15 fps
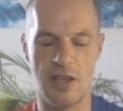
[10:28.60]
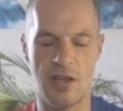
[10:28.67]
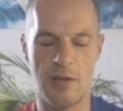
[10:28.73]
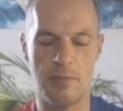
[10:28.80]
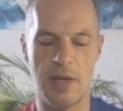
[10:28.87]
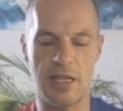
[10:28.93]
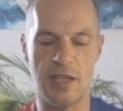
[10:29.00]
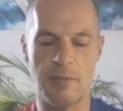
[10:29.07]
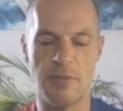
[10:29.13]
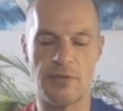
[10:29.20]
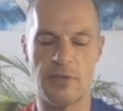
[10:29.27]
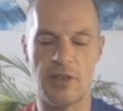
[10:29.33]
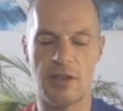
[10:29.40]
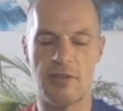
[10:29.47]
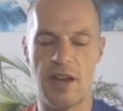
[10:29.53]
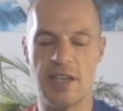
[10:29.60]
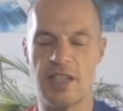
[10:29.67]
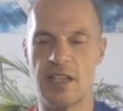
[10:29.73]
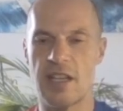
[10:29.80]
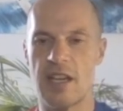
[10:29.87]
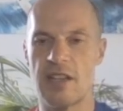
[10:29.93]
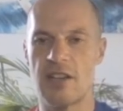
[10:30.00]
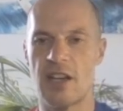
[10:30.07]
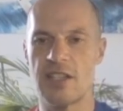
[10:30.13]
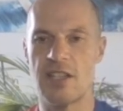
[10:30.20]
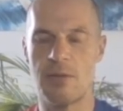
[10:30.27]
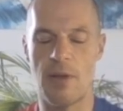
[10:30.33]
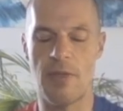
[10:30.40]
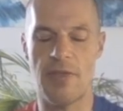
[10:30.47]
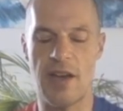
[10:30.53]
big number for the gradient here,
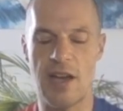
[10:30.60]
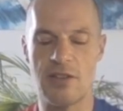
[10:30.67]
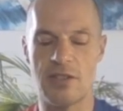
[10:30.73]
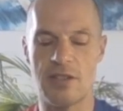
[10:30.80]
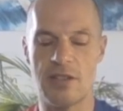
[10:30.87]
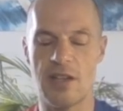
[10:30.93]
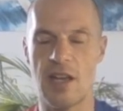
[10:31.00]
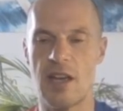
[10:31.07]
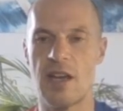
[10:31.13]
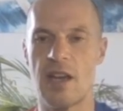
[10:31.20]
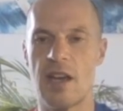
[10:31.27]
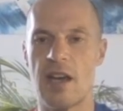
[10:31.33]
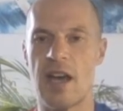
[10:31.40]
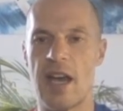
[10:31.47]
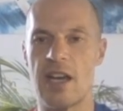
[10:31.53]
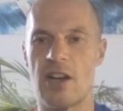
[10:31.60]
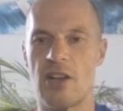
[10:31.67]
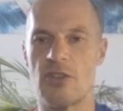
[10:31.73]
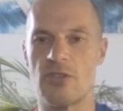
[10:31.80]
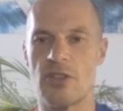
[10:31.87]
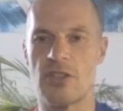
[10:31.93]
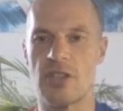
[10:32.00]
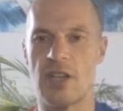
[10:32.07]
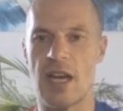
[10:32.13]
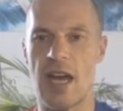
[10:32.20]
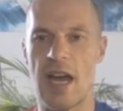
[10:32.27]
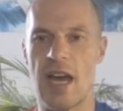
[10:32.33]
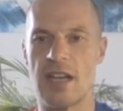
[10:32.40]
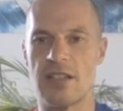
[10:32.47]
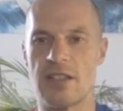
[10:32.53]

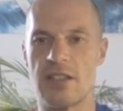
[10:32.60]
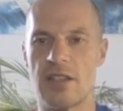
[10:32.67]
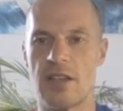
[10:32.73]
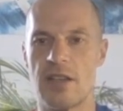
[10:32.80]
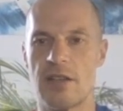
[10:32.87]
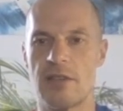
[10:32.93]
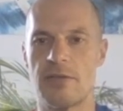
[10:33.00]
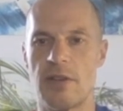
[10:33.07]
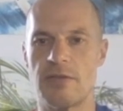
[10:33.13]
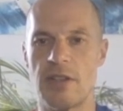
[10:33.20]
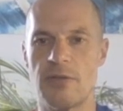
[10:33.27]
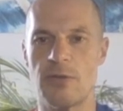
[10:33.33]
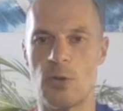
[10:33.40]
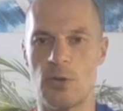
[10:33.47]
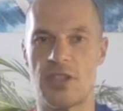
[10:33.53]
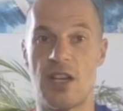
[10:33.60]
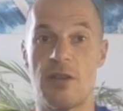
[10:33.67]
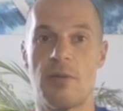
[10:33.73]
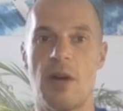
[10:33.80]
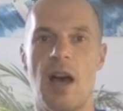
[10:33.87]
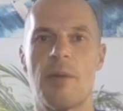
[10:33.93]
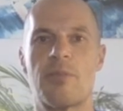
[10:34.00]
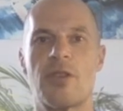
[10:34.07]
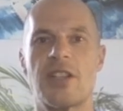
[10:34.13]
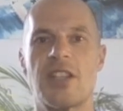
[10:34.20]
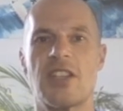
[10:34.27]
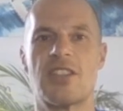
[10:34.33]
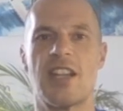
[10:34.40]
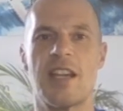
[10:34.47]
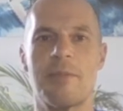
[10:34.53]
91,854, so pretty
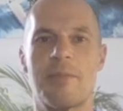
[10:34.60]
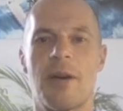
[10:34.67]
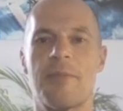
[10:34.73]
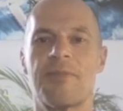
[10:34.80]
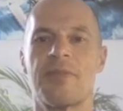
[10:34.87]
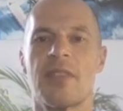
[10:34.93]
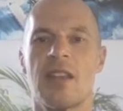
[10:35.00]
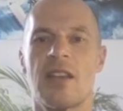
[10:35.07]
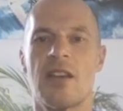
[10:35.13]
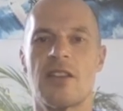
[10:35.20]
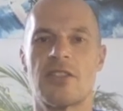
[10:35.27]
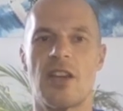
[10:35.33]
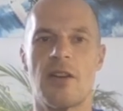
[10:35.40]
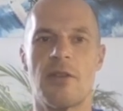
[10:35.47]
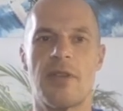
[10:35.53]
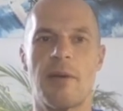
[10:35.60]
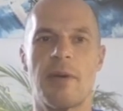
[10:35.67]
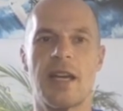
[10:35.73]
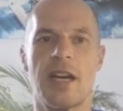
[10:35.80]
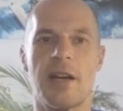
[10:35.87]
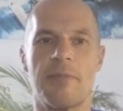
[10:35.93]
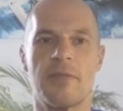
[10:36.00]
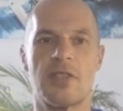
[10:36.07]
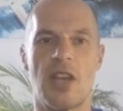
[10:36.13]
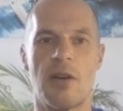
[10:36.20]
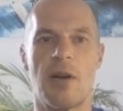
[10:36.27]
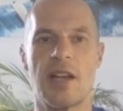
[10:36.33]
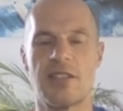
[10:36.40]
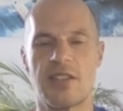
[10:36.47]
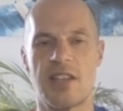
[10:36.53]
steep. So there we go. So
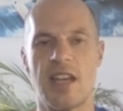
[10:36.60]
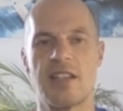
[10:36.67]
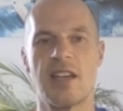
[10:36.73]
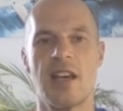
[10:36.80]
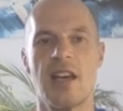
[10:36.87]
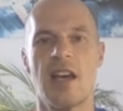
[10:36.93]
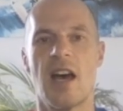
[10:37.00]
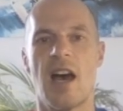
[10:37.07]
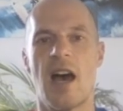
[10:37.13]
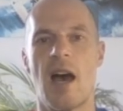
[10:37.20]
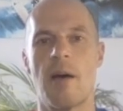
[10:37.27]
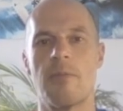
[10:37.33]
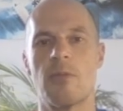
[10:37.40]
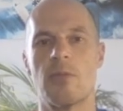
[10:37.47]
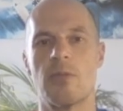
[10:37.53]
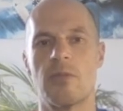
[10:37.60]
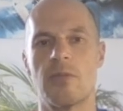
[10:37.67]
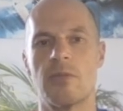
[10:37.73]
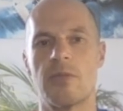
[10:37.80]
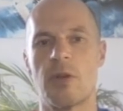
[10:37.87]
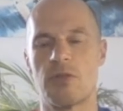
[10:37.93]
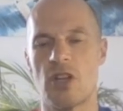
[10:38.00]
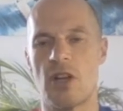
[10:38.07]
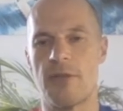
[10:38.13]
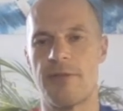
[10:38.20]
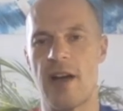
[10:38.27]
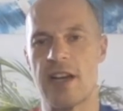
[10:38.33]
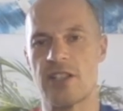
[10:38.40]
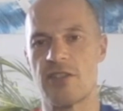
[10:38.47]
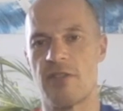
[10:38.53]
as I said, there was a lot of
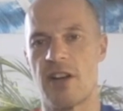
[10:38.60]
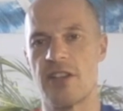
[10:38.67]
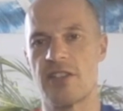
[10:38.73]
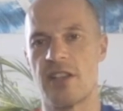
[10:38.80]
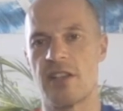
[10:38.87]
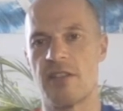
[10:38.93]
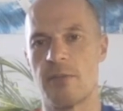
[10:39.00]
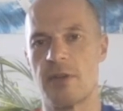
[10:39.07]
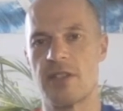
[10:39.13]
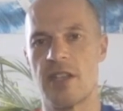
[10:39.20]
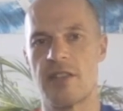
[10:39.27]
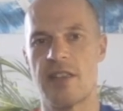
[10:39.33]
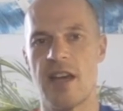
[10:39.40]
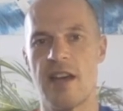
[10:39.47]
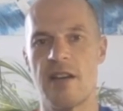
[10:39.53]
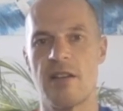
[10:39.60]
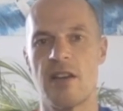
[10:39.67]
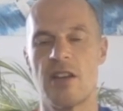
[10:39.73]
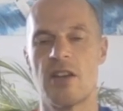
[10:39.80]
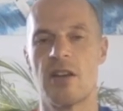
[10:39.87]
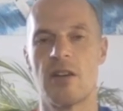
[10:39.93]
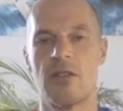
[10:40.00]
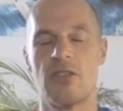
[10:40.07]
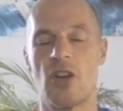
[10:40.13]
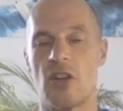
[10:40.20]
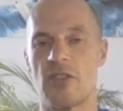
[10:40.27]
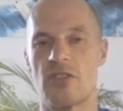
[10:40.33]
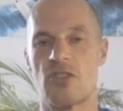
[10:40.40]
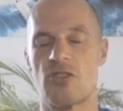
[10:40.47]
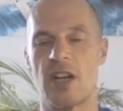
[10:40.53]
factorising that we did there,
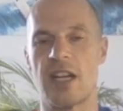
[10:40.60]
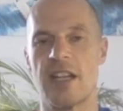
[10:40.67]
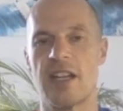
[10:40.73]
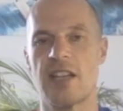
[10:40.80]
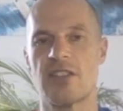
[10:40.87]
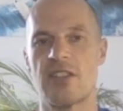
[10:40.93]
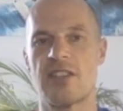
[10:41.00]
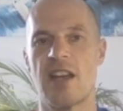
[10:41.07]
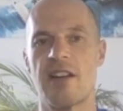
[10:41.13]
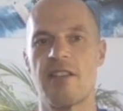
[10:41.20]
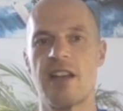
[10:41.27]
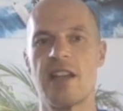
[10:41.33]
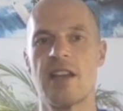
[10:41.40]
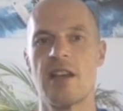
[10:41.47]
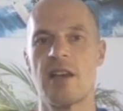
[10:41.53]
not strictly necessary